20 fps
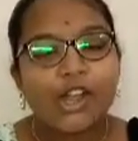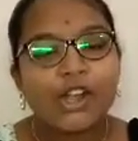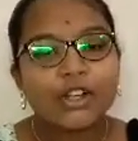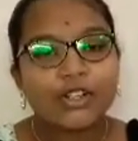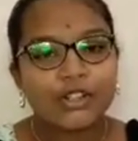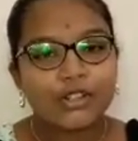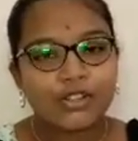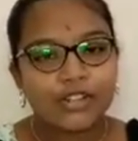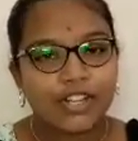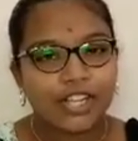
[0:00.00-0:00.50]

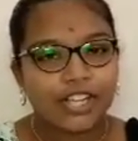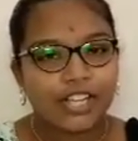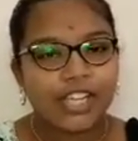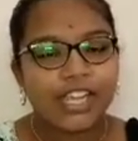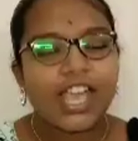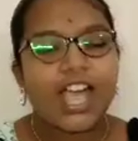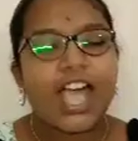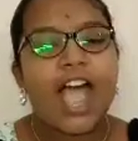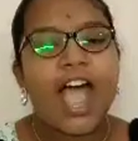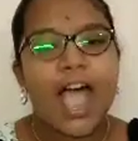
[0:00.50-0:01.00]

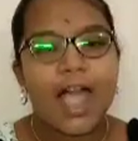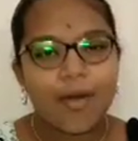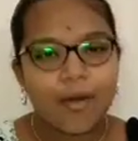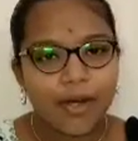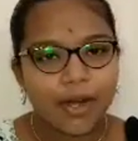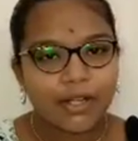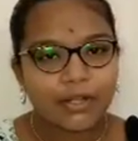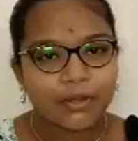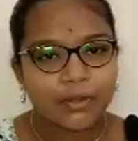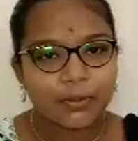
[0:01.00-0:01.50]
Today I
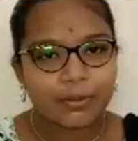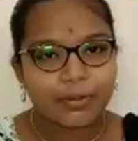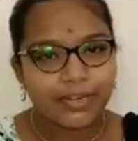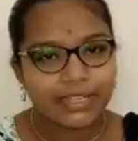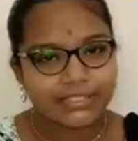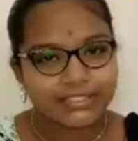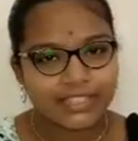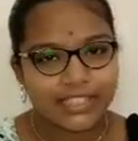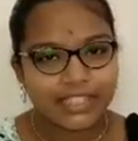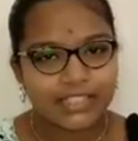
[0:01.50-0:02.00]
want to
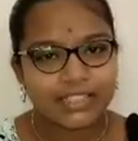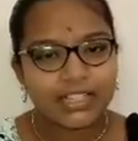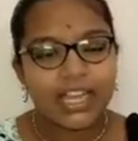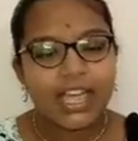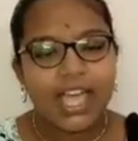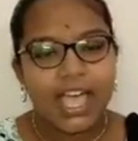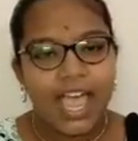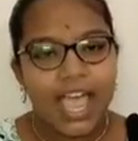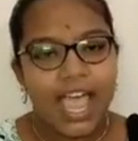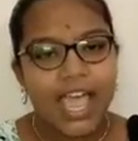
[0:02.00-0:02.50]
present
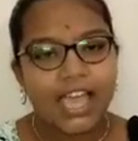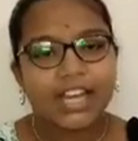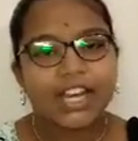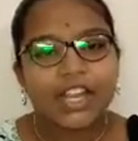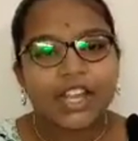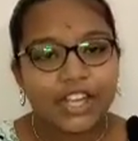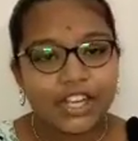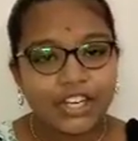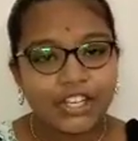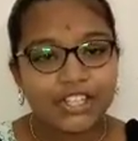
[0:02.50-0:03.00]
an
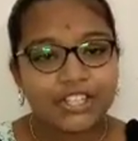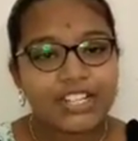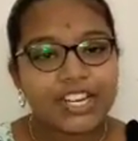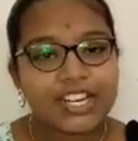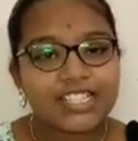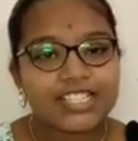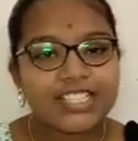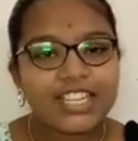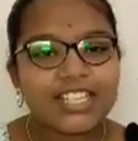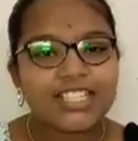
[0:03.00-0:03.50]

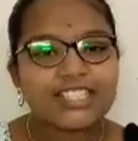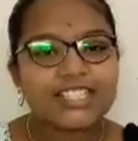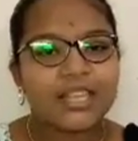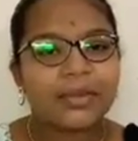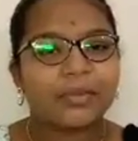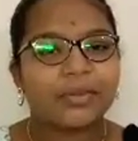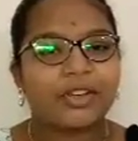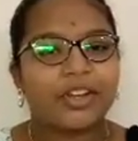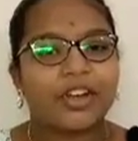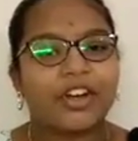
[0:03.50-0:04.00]
interesting
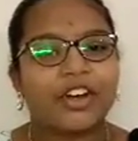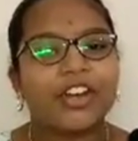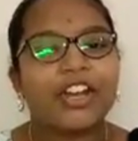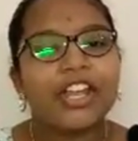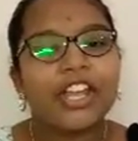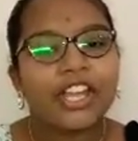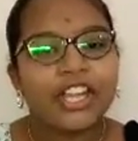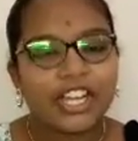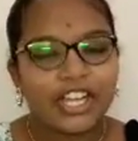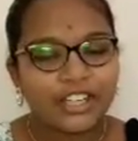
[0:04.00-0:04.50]

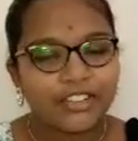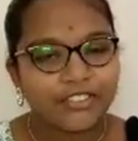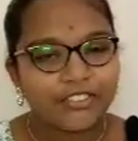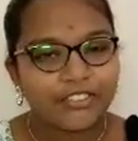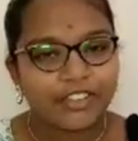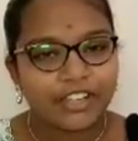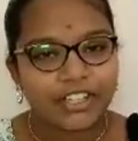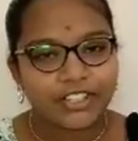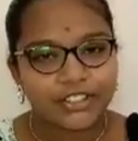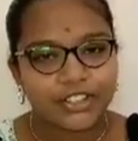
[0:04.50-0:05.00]
seminar in
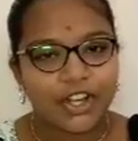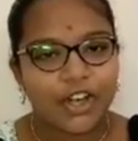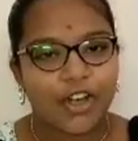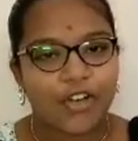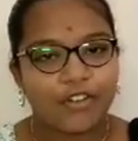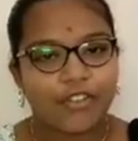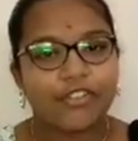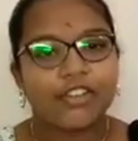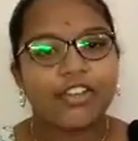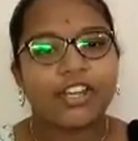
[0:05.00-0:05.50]
front
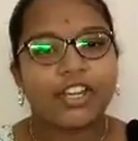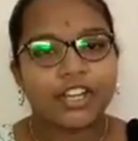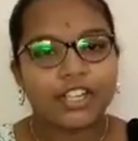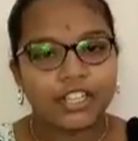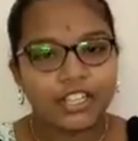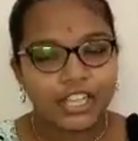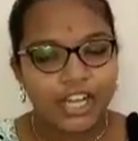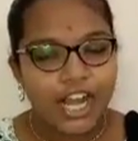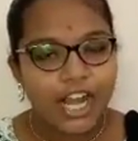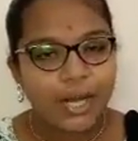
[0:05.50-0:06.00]
of
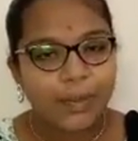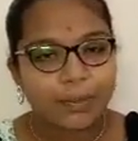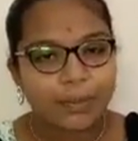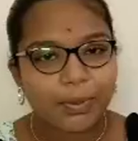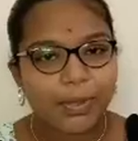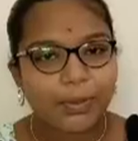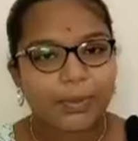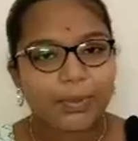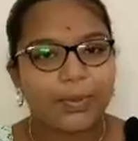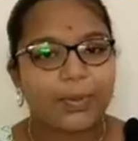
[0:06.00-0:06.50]
great
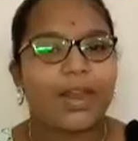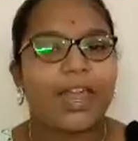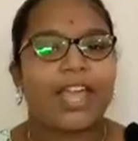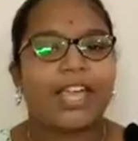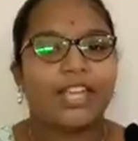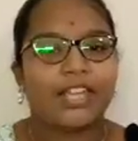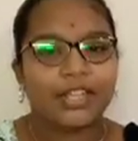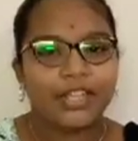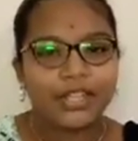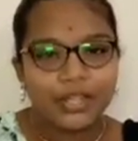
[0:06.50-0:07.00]
people
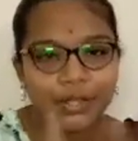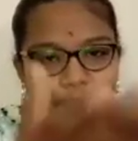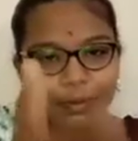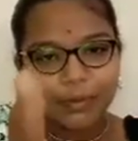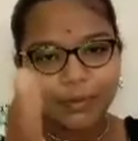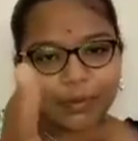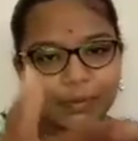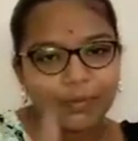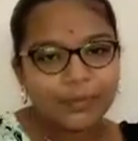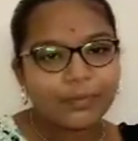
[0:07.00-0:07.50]
like
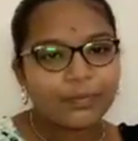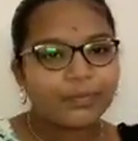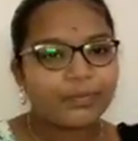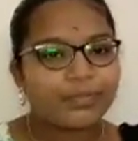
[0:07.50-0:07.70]
you.